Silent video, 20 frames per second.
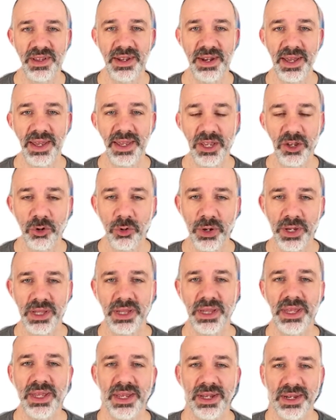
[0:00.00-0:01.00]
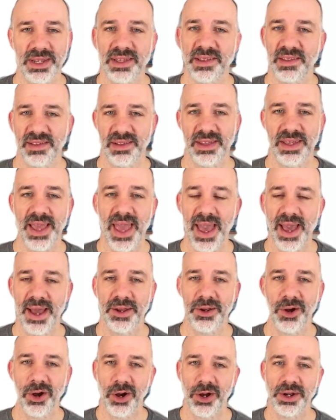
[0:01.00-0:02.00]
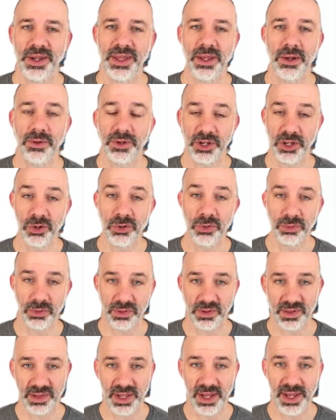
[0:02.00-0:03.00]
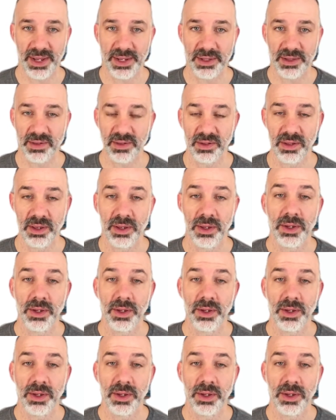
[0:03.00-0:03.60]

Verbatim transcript: and I can quickly and easily add audio into Google Slides.